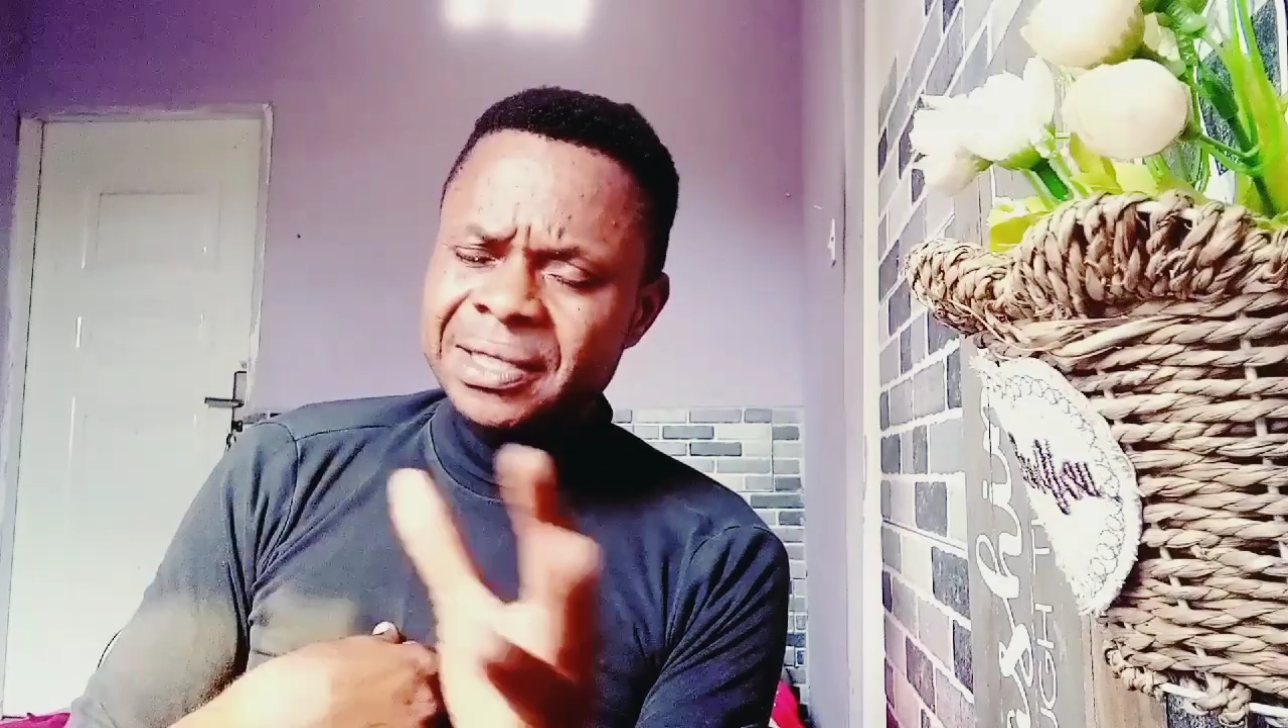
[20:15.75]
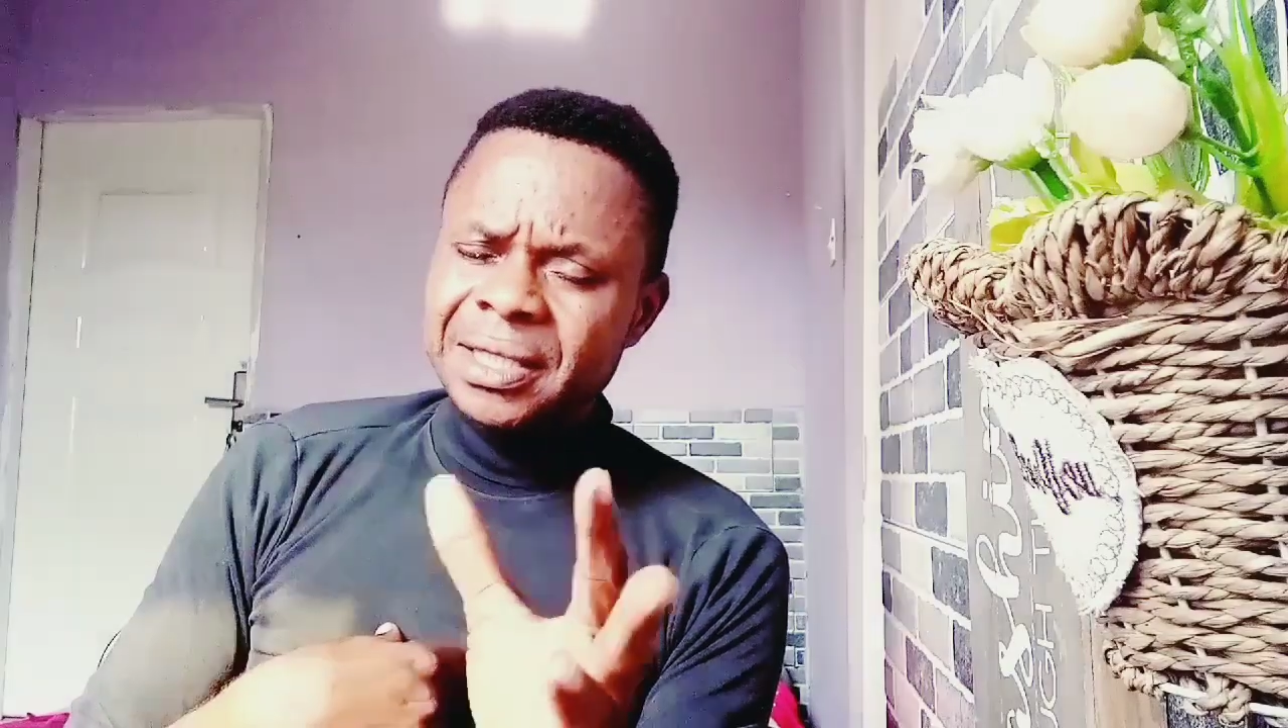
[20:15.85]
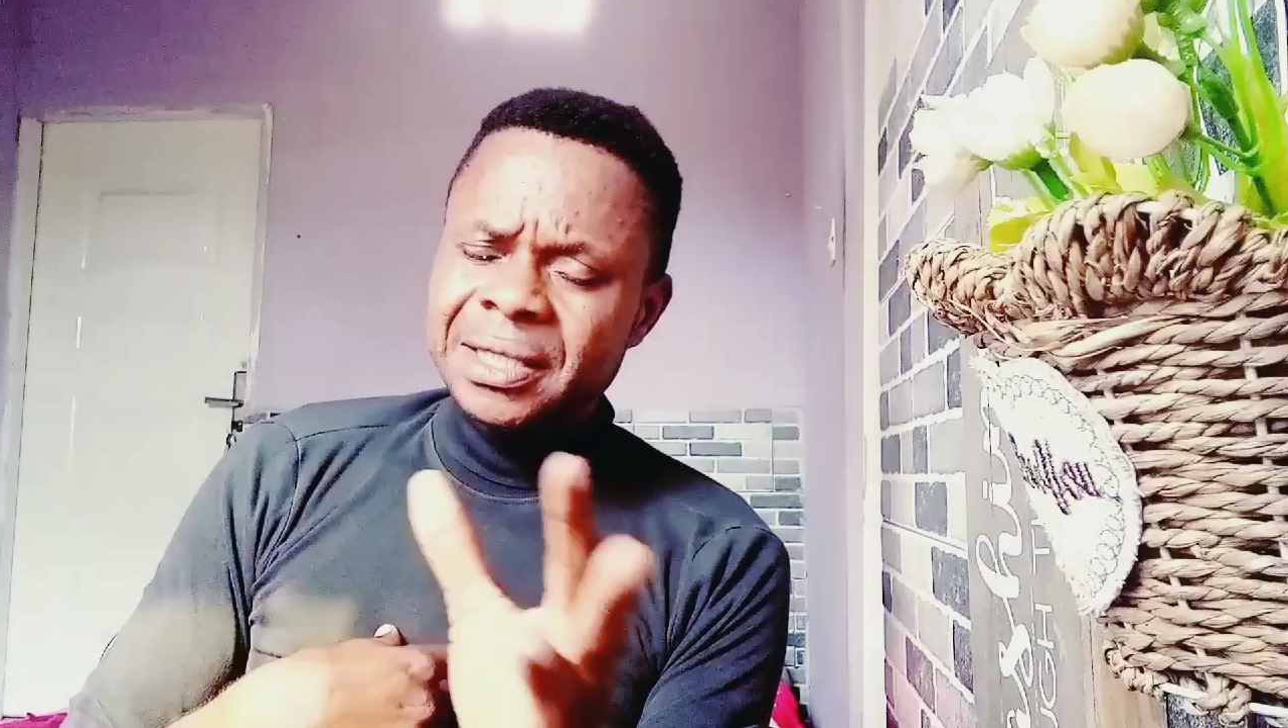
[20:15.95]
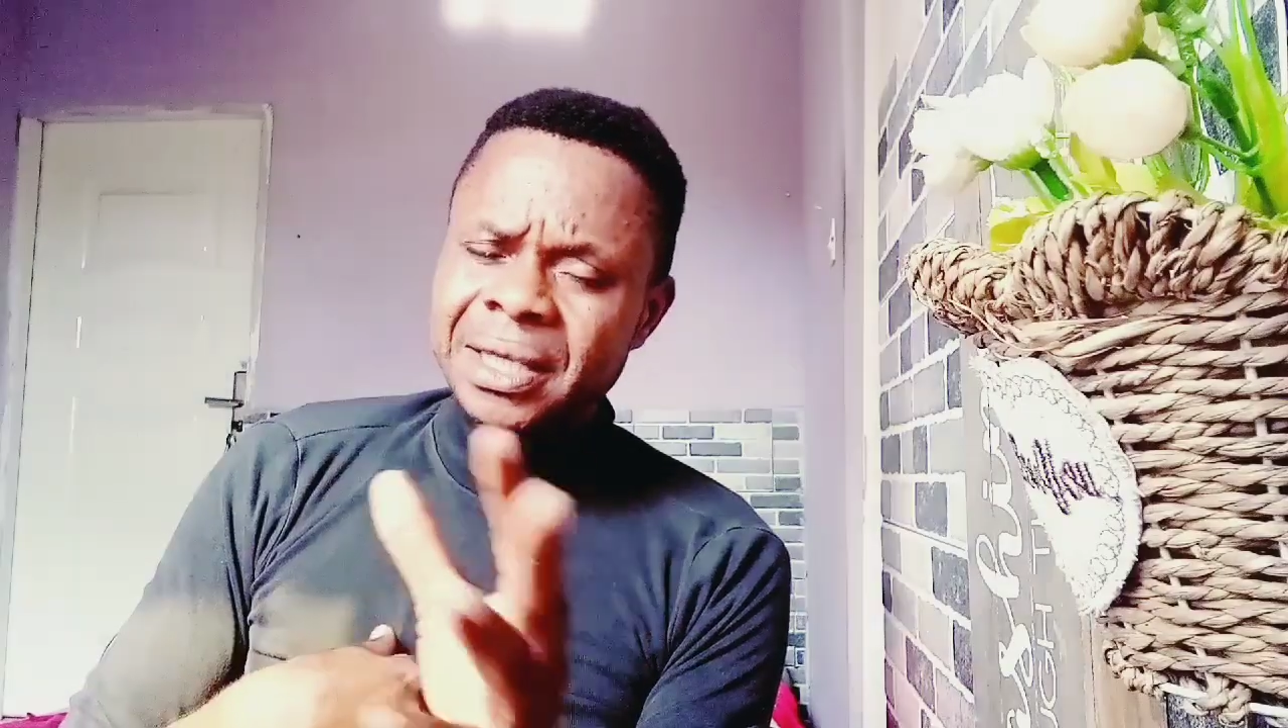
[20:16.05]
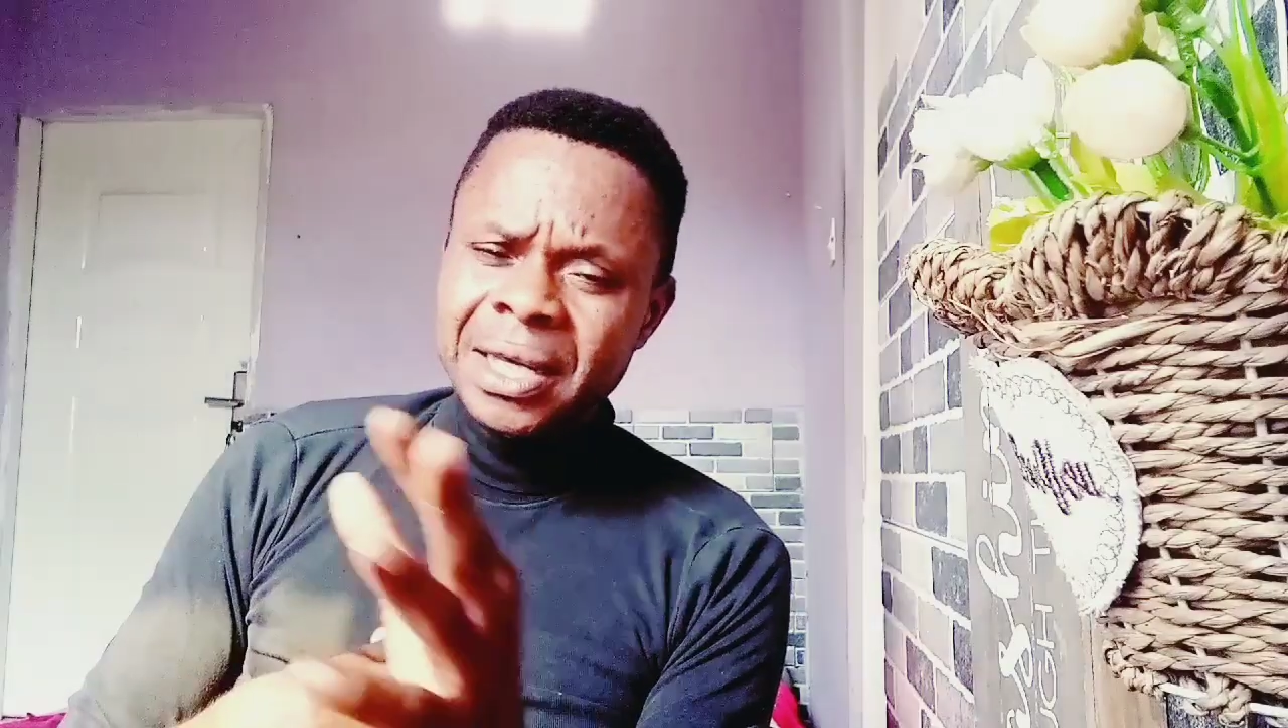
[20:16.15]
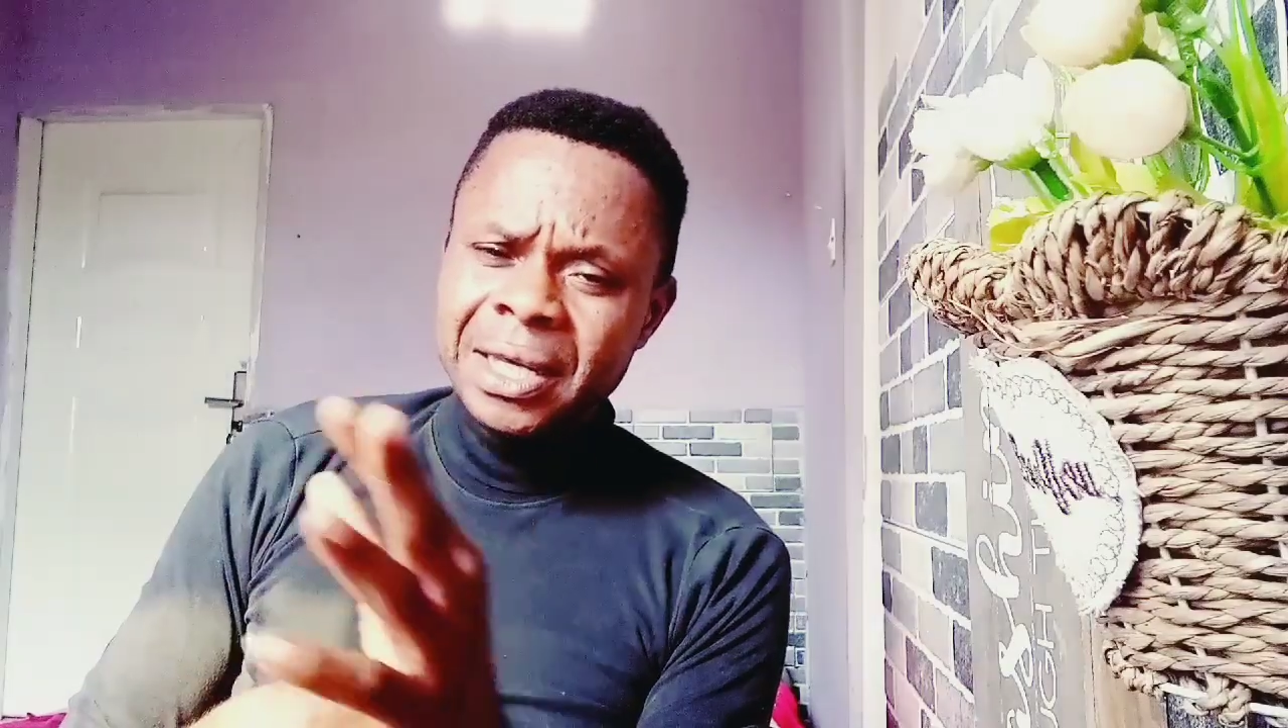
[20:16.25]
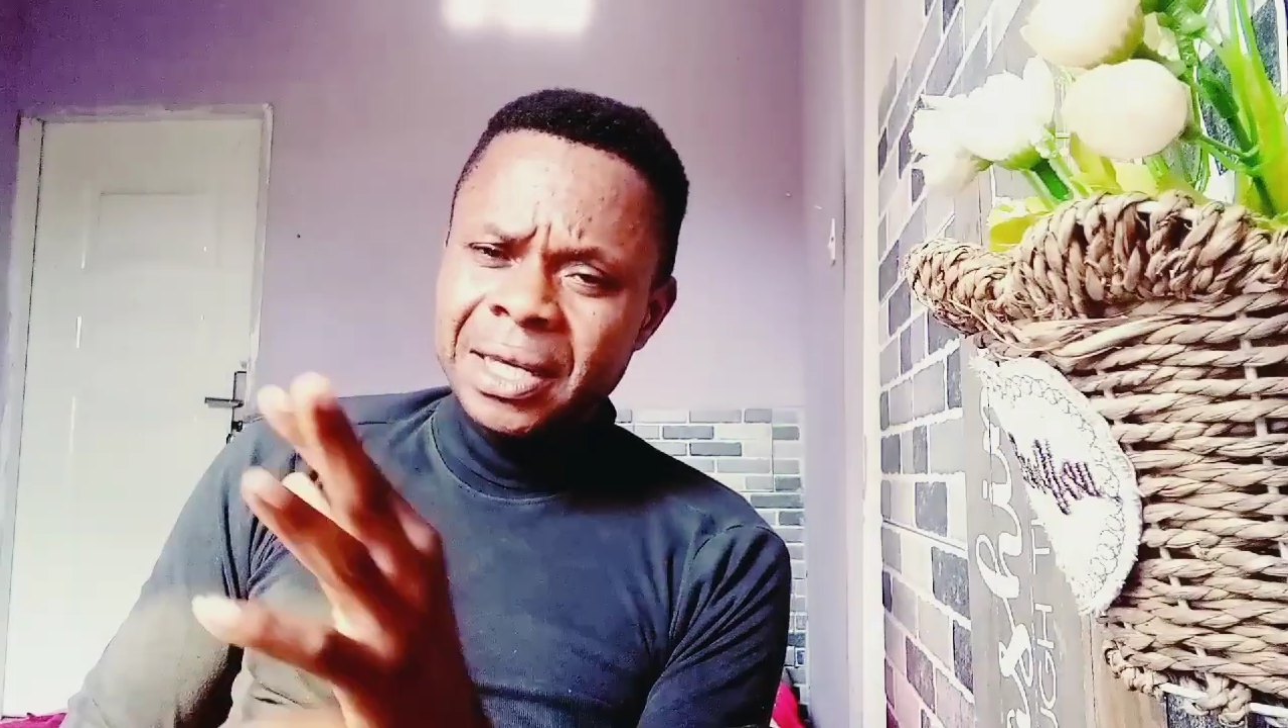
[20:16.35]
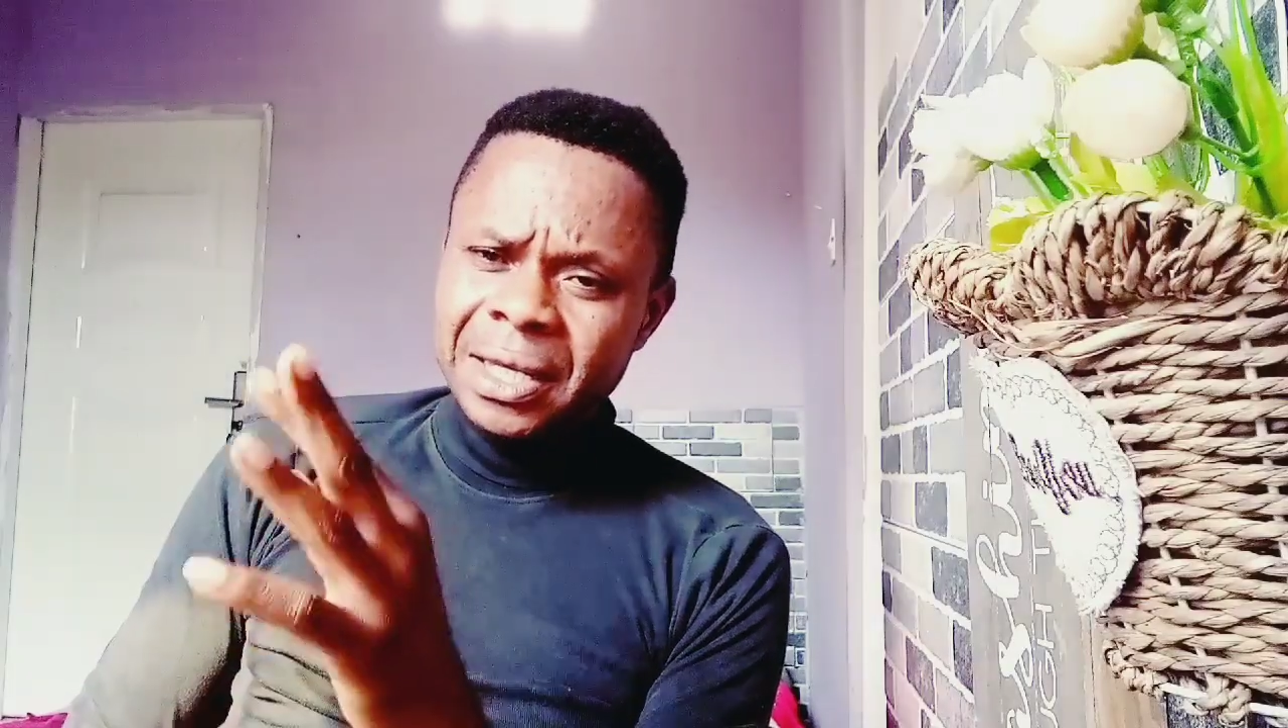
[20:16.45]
C,